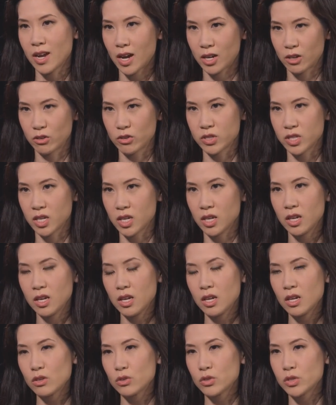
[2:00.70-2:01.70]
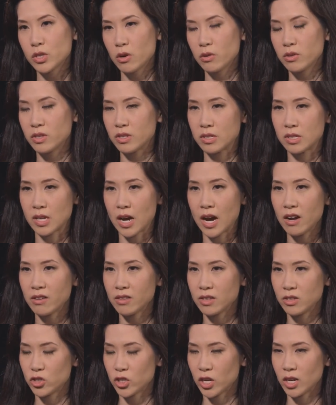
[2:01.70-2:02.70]
accuracy. So this is higher
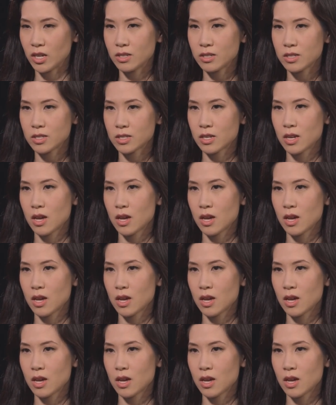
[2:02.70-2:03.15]
than chance,